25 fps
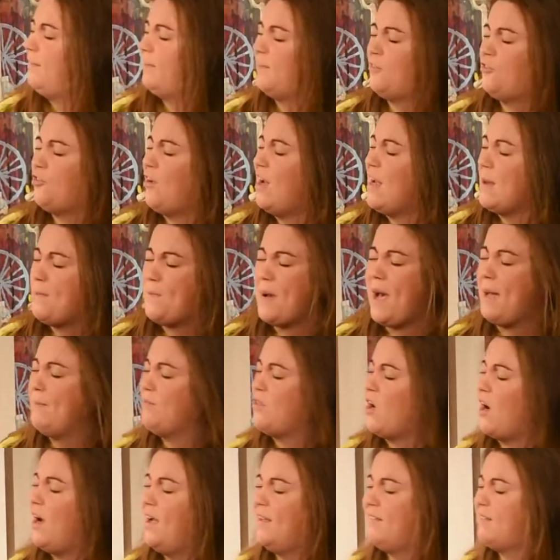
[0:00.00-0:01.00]
Citalopram,
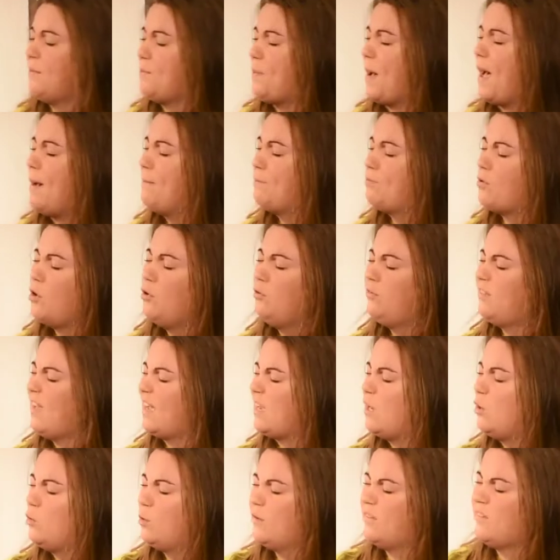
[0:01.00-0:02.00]
Diazepam,
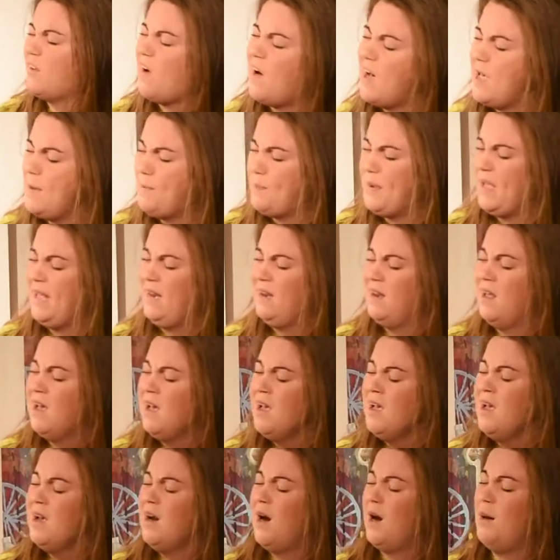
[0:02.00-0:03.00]
Prozac and Quetiapine.
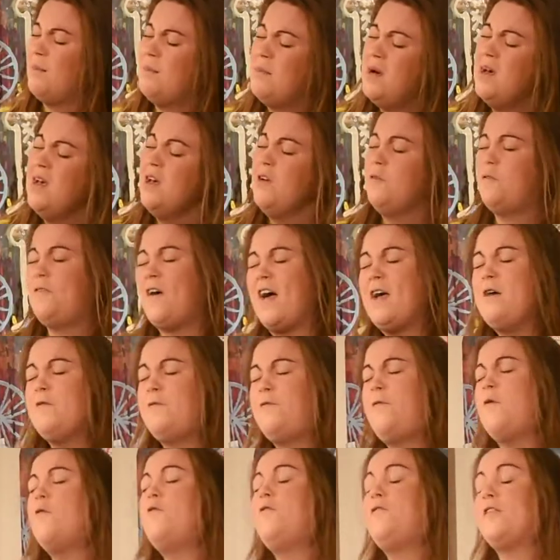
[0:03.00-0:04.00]
I'm
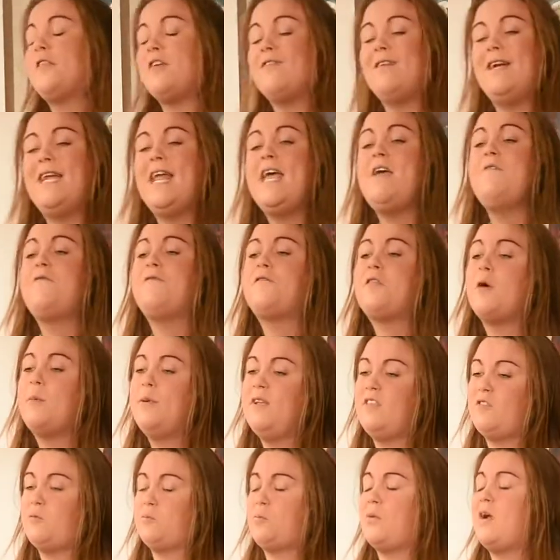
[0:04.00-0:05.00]
thankful for the relief, though
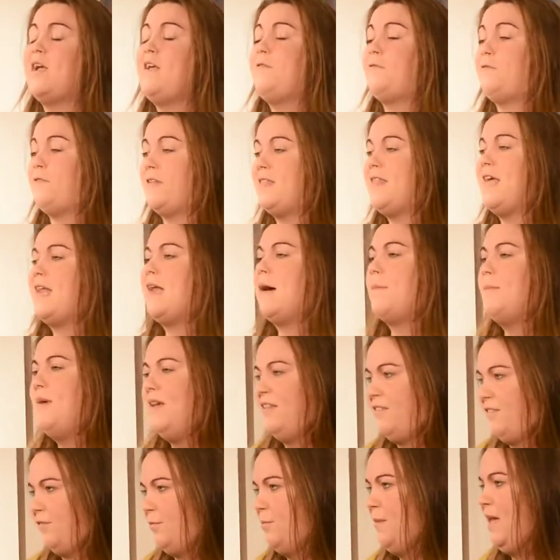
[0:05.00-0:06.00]
it's brief, and then I
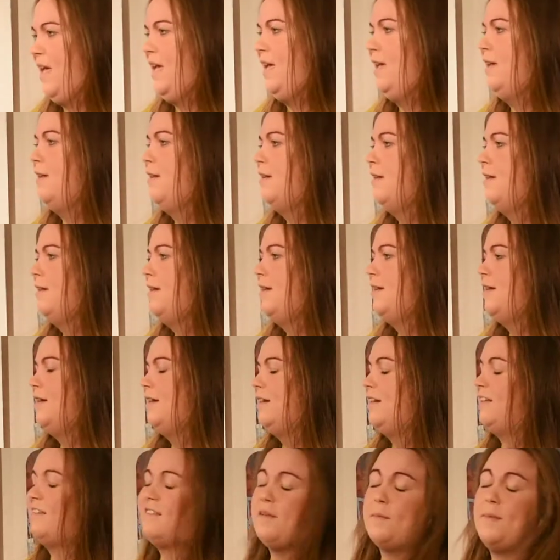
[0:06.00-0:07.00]
miss me.
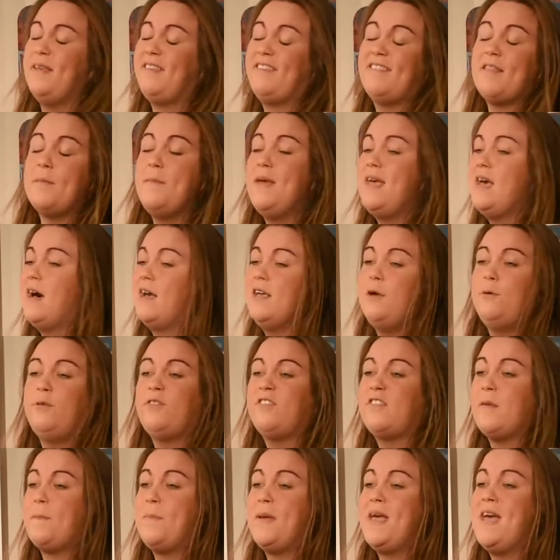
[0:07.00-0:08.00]
Because I miss the me I
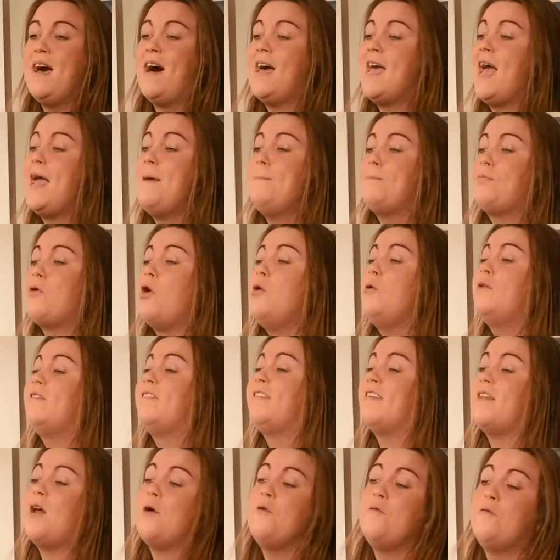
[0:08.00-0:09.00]
used to be, I ain't broke,
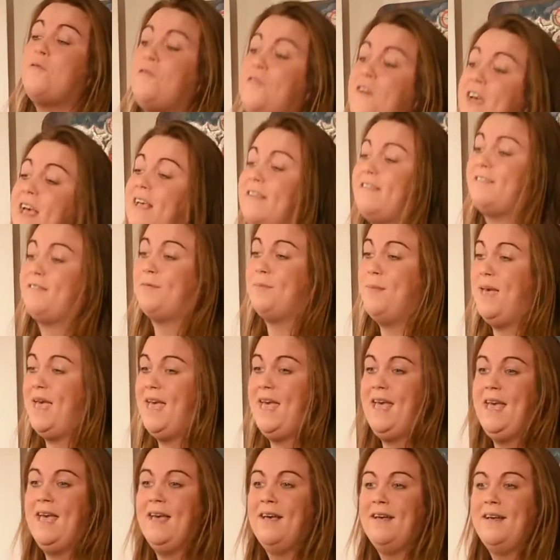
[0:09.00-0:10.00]
so don't fix
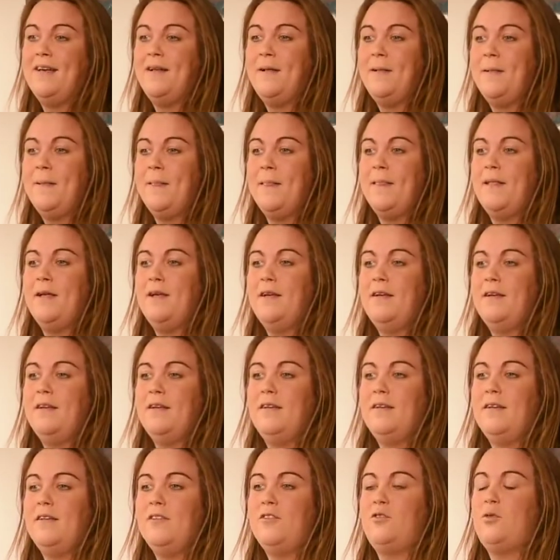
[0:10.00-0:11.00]
me.
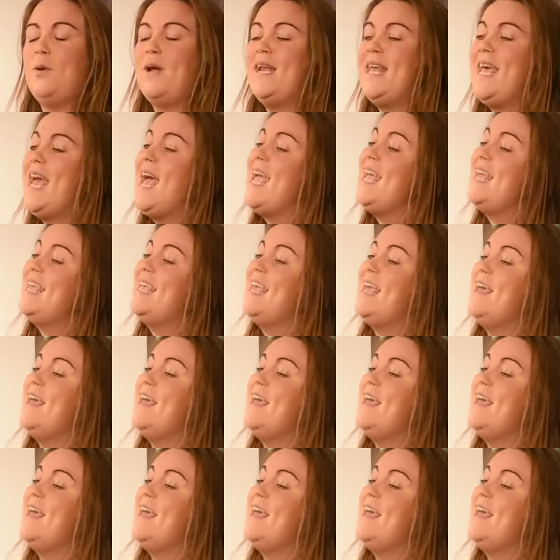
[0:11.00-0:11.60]
28